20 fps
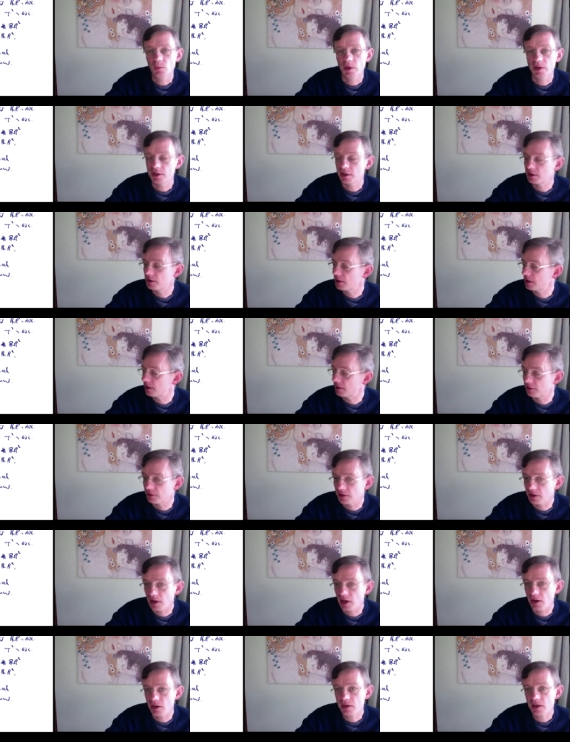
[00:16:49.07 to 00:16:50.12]
which indeed is
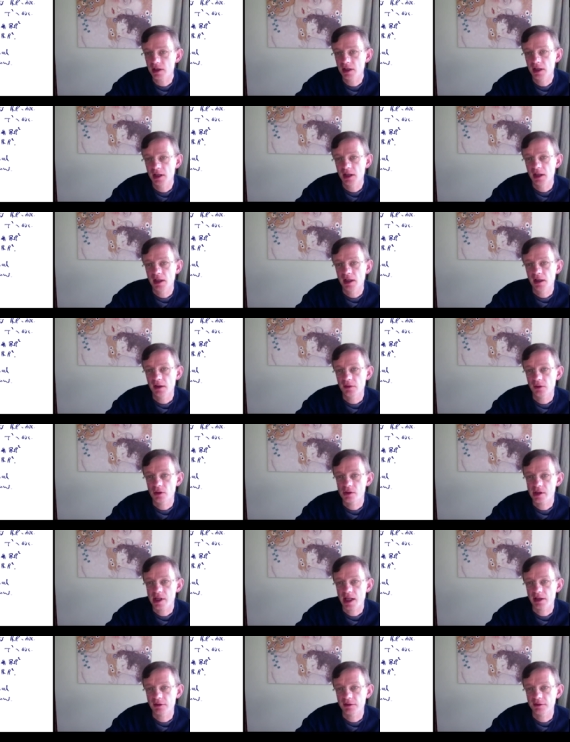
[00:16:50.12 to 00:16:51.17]
zero, the
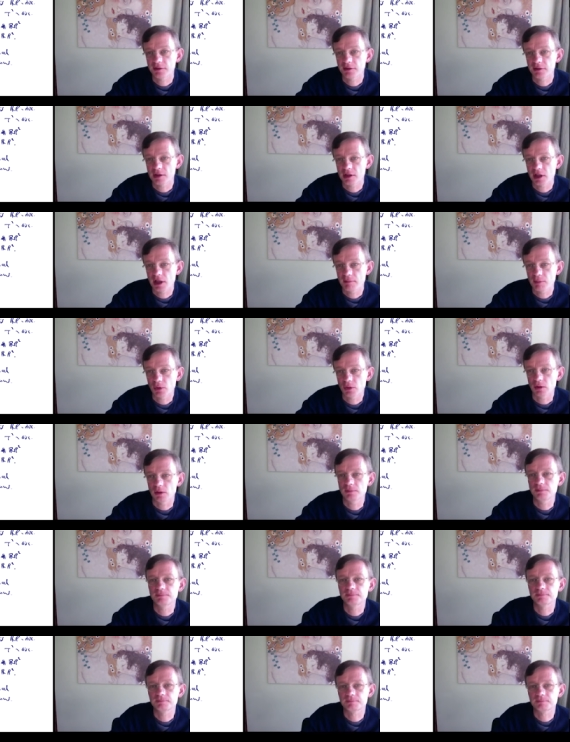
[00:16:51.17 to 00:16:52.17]
Euler characteristic of the Klein bottle.